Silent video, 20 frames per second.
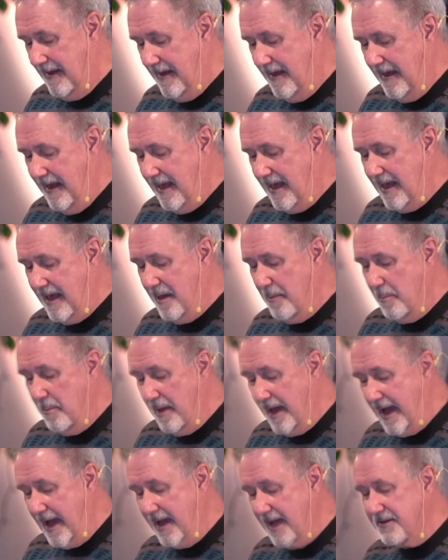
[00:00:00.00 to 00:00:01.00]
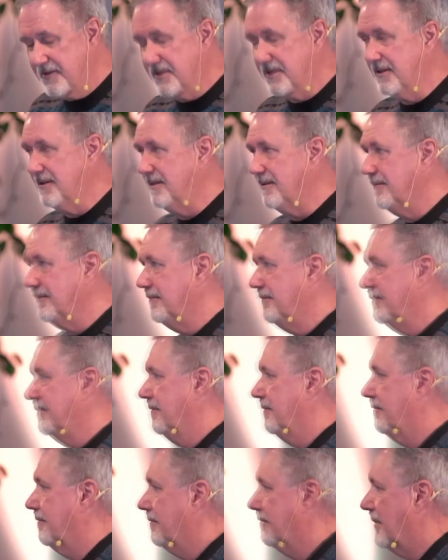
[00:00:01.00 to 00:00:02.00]
Imagine
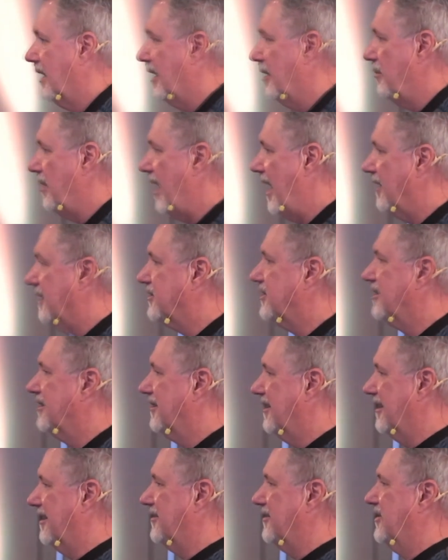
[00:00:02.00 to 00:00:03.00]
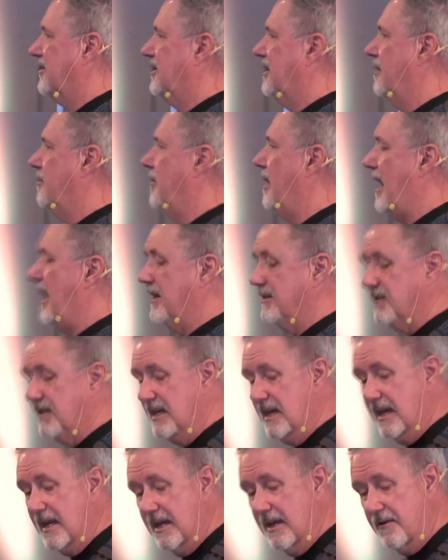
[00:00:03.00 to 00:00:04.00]
this. Imagine
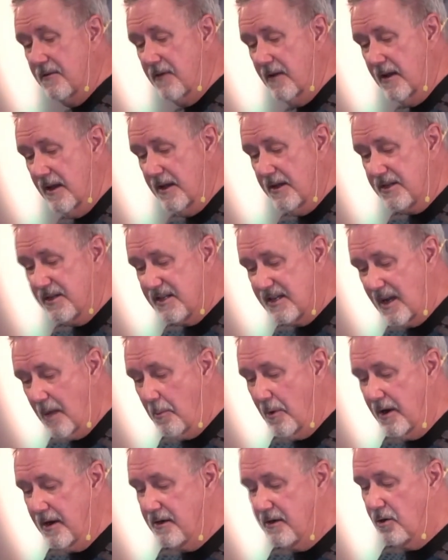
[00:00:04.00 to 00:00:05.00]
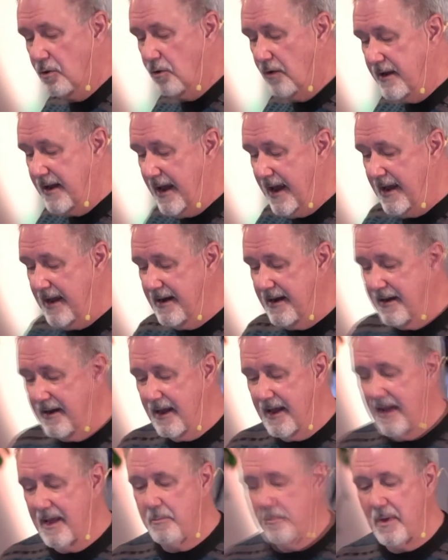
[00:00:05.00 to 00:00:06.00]
if someone created
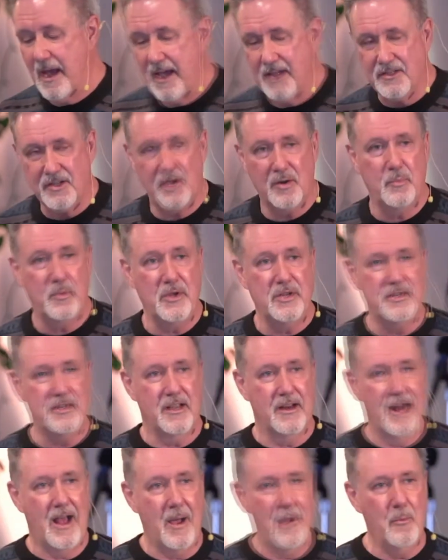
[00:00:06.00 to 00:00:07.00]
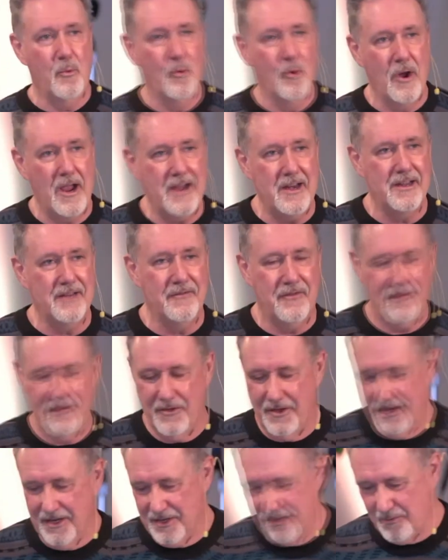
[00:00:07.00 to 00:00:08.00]
a masterpiece, and I'm waiting for
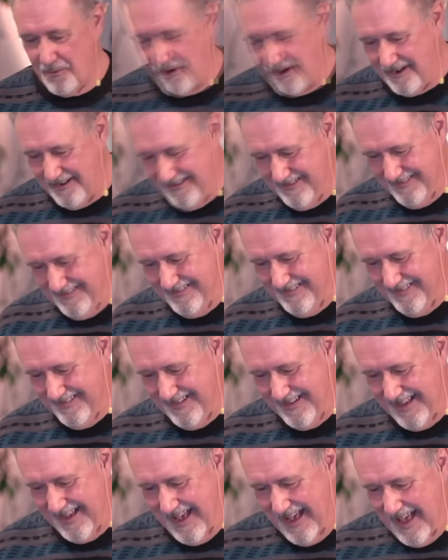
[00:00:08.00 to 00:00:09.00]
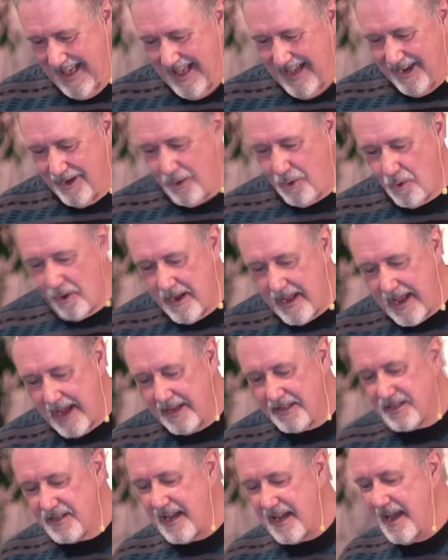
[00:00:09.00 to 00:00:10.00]
this one,
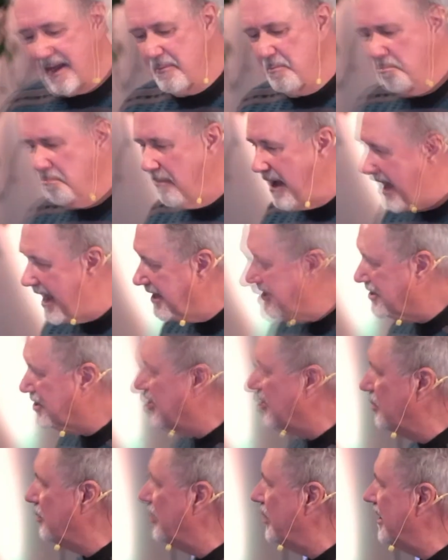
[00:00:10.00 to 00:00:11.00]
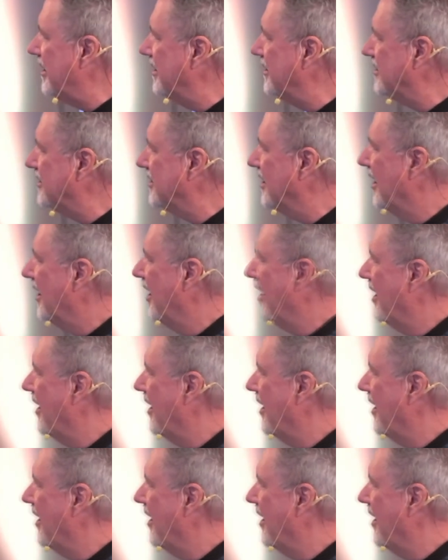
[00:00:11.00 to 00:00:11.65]
creates a masterpiece of